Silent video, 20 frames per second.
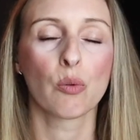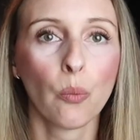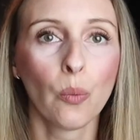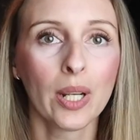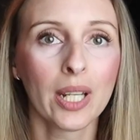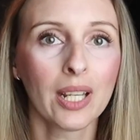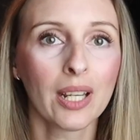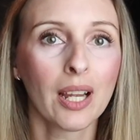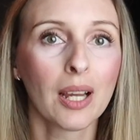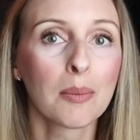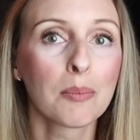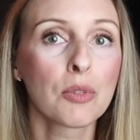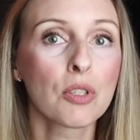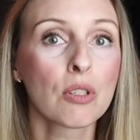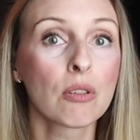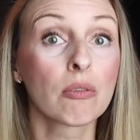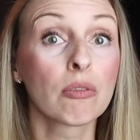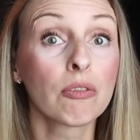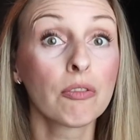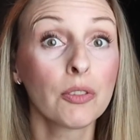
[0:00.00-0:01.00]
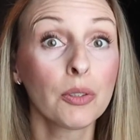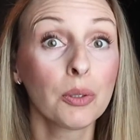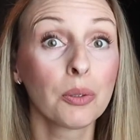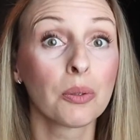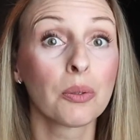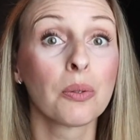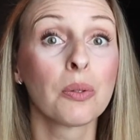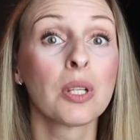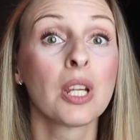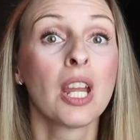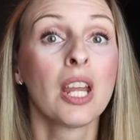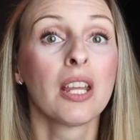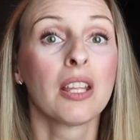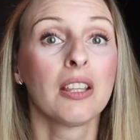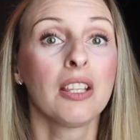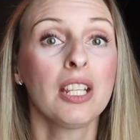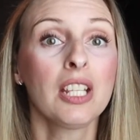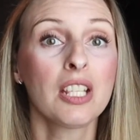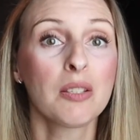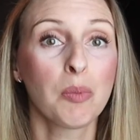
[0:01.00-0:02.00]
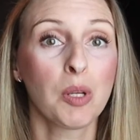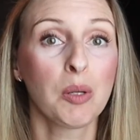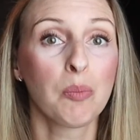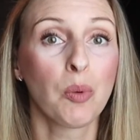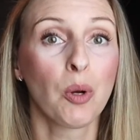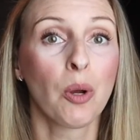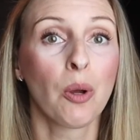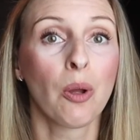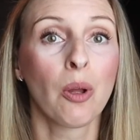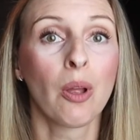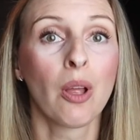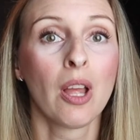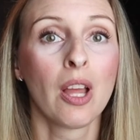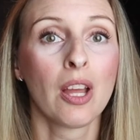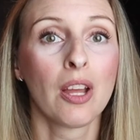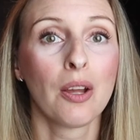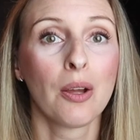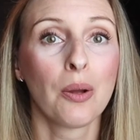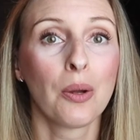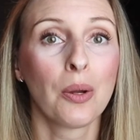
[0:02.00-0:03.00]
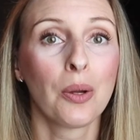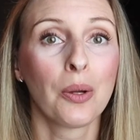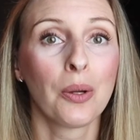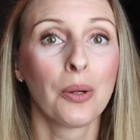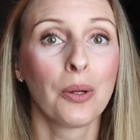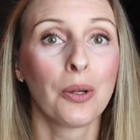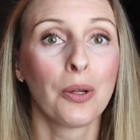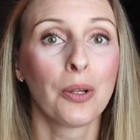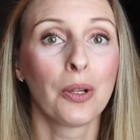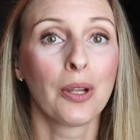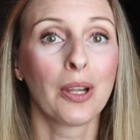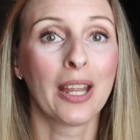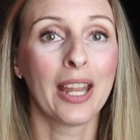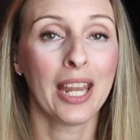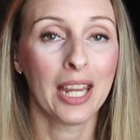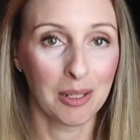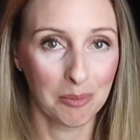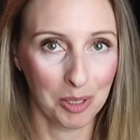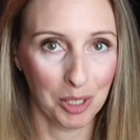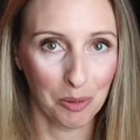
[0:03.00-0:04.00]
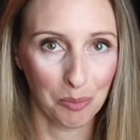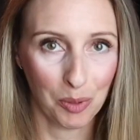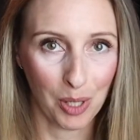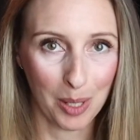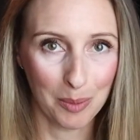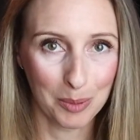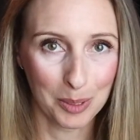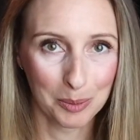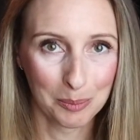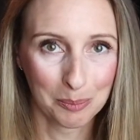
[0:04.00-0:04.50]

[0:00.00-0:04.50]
When it comes to food, these people hate meal prep.